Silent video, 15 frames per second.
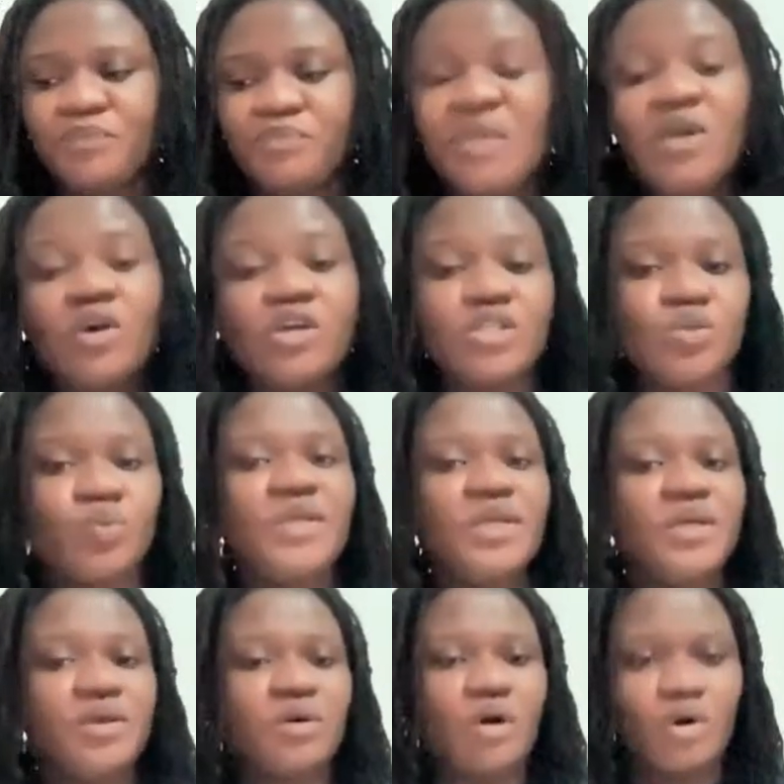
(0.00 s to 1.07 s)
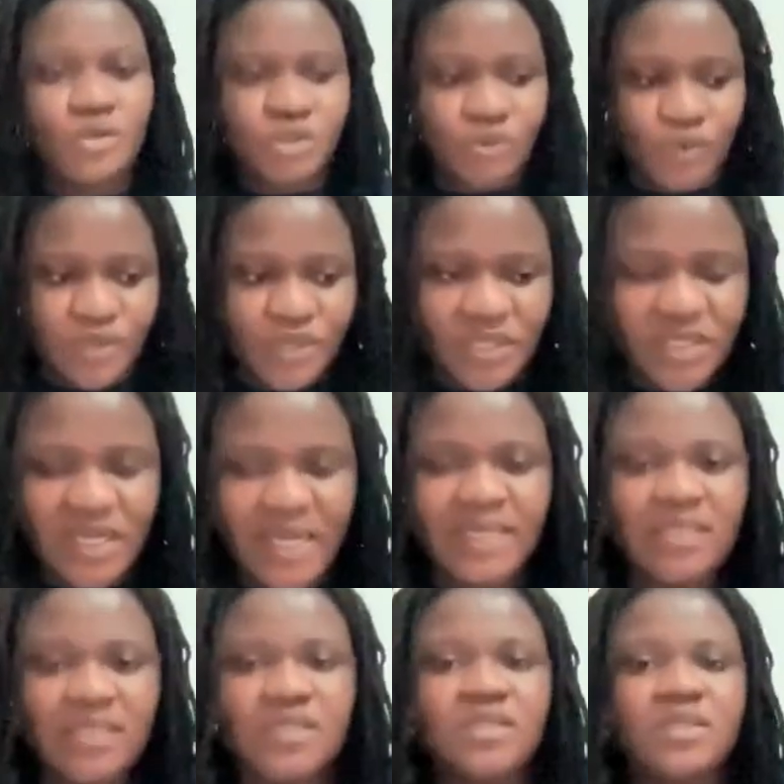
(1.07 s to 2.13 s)
because we also
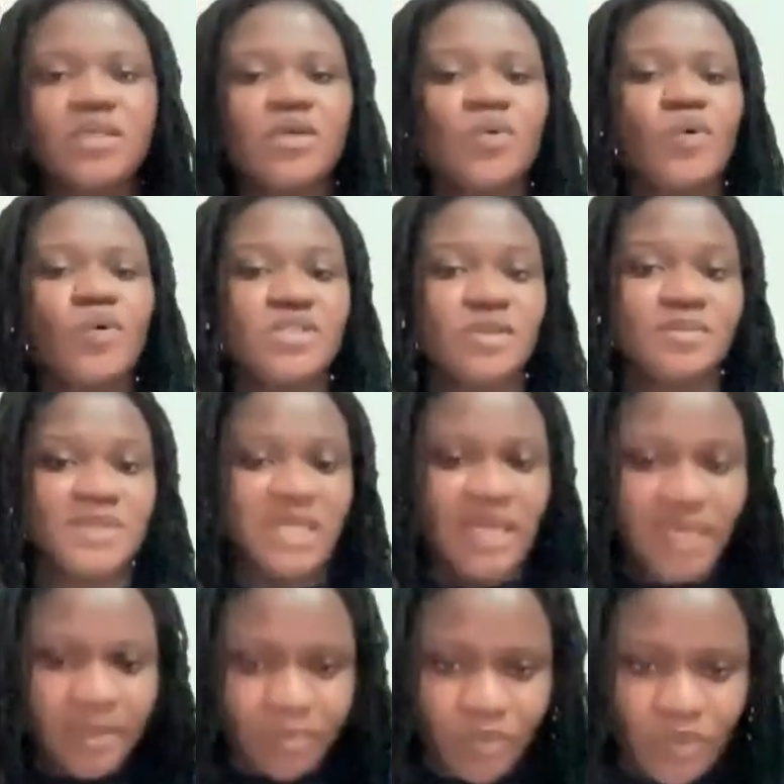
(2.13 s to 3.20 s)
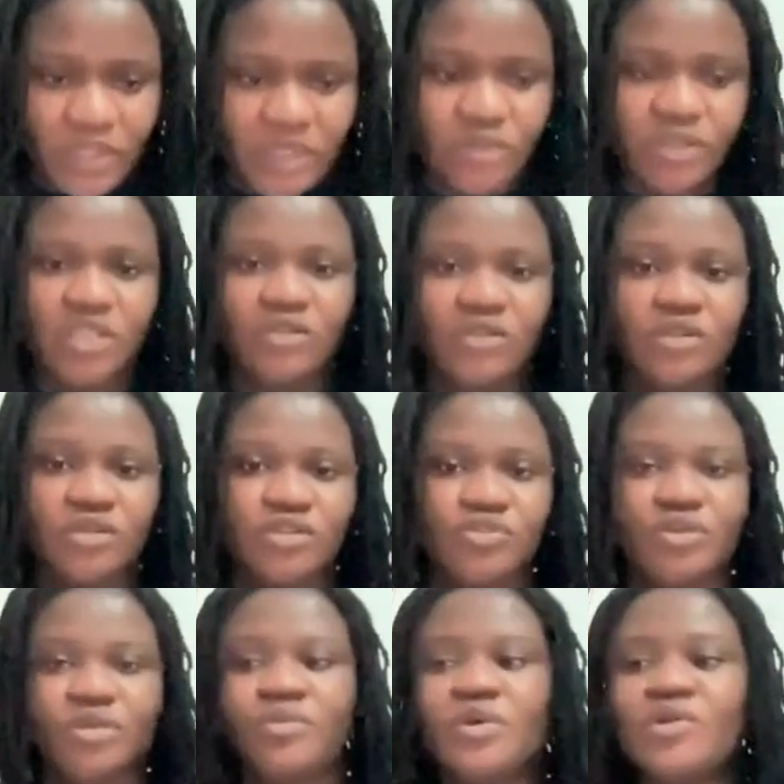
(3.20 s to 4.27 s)
understand what's obtainable in the
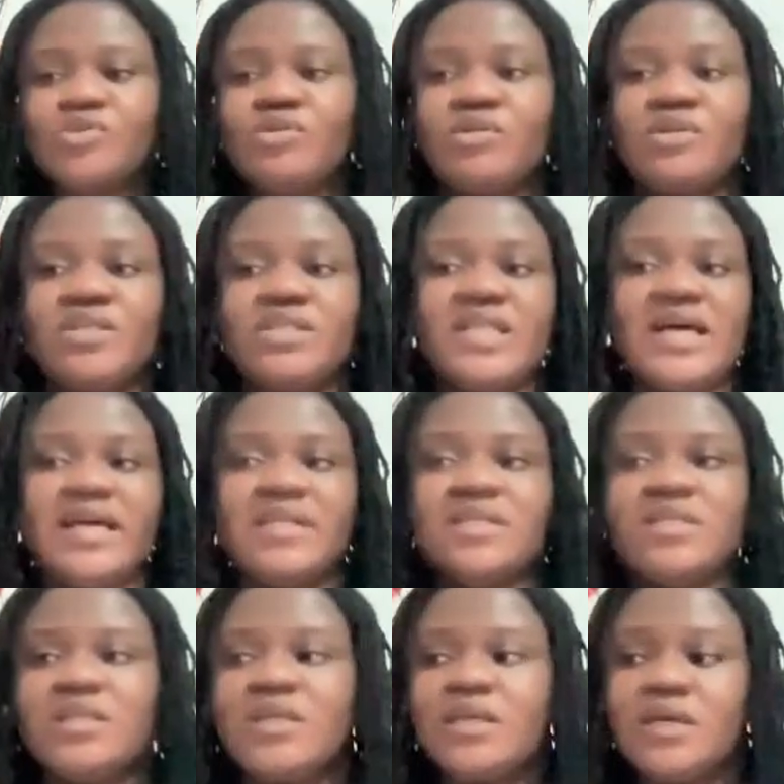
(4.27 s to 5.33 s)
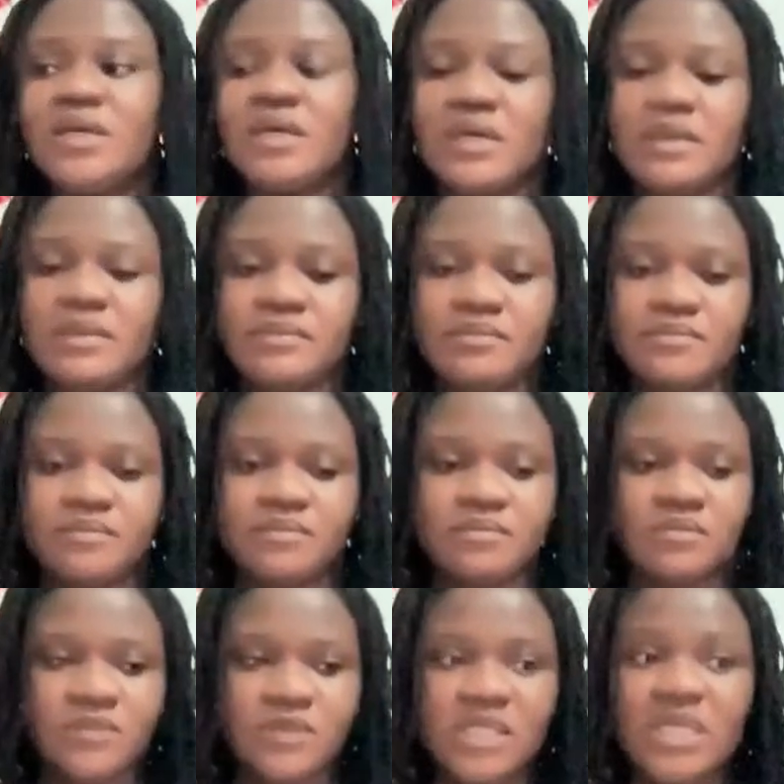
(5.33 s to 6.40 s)
industry. We also understand
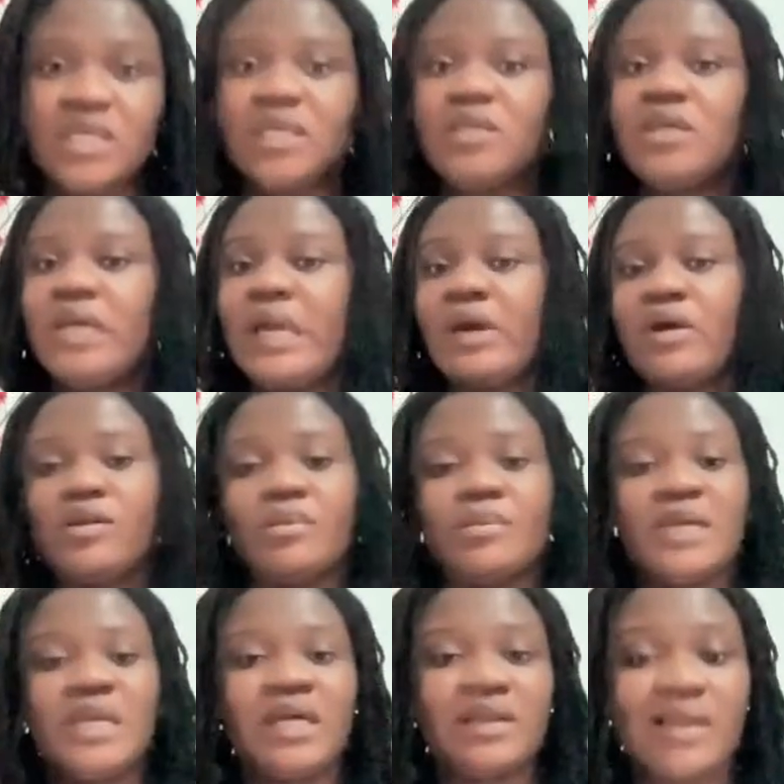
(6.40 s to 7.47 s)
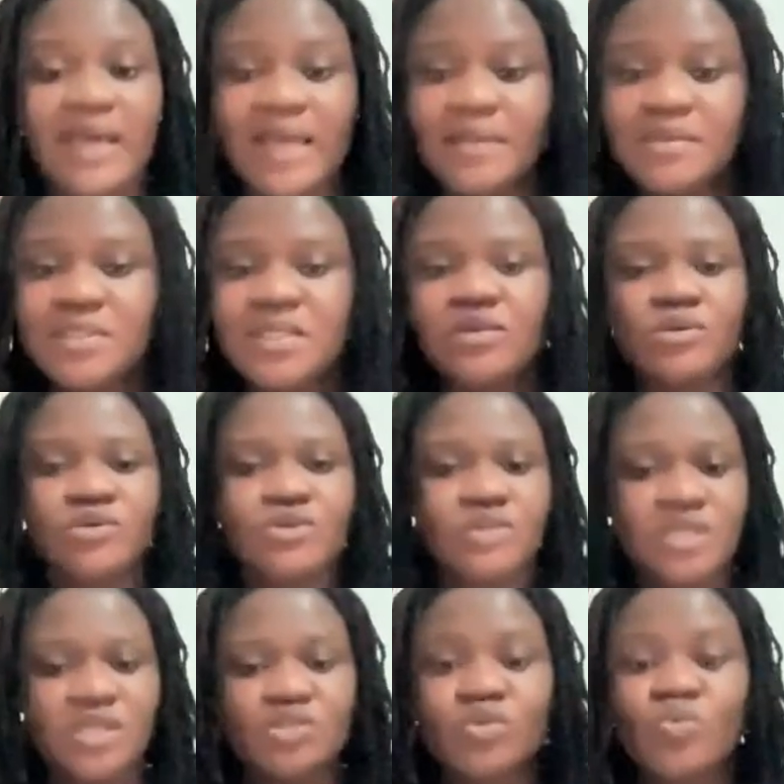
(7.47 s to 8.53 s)
the economic climes and all
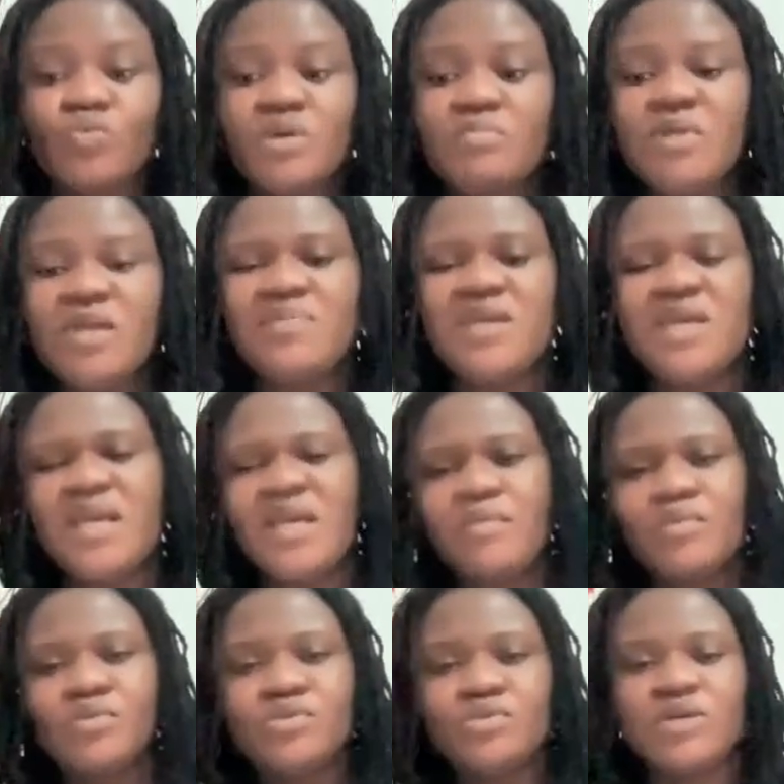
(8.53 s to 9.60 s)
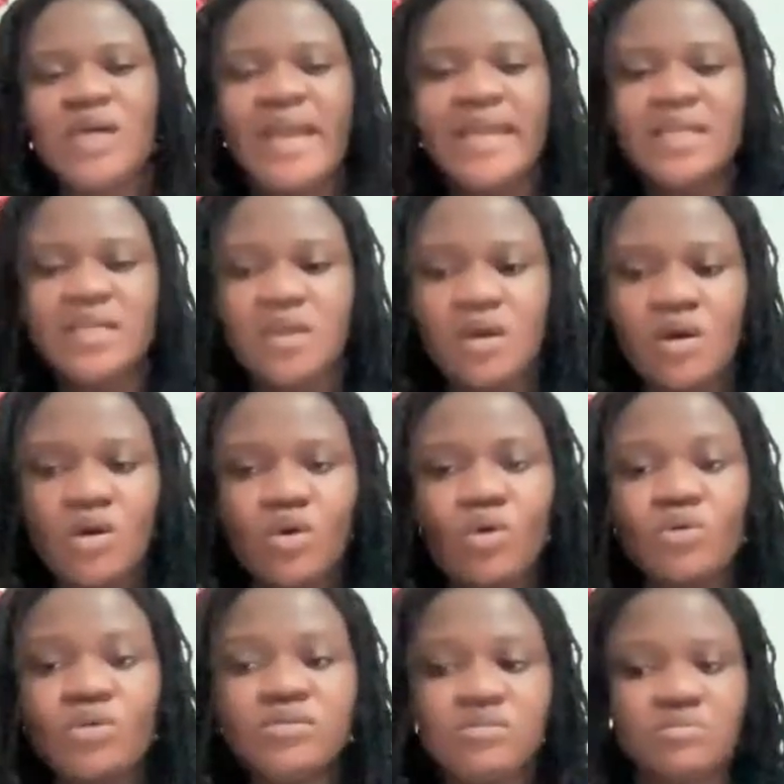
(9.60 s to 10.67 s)
those things. So we may be able to guide
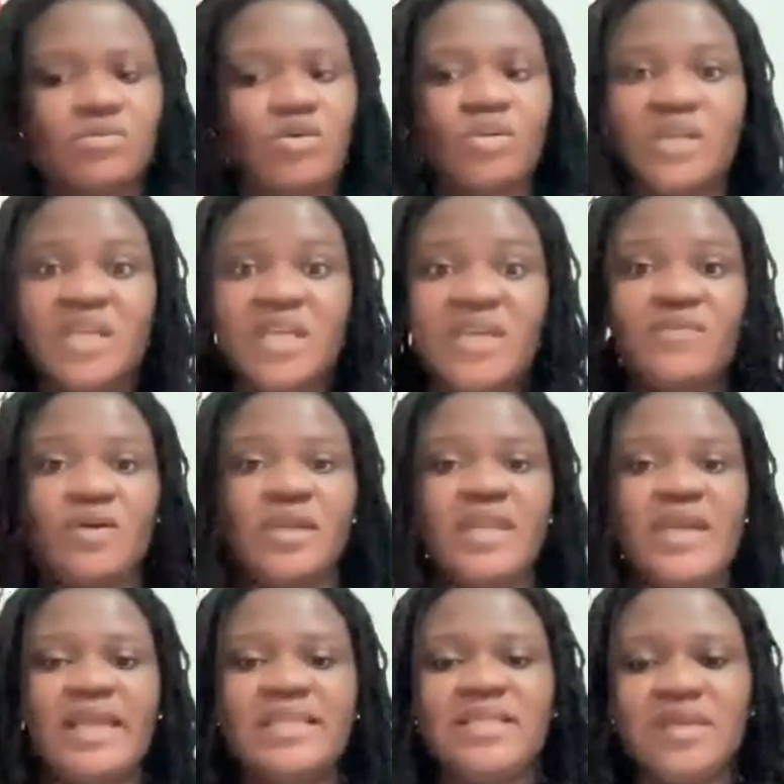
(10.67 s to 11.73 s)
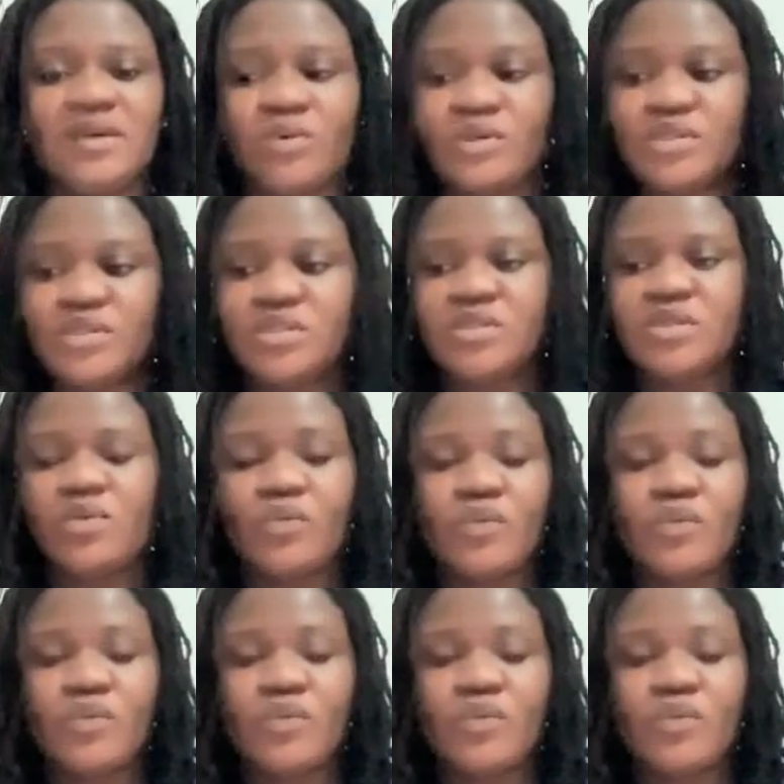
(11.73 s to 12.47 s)
or give you an idea what's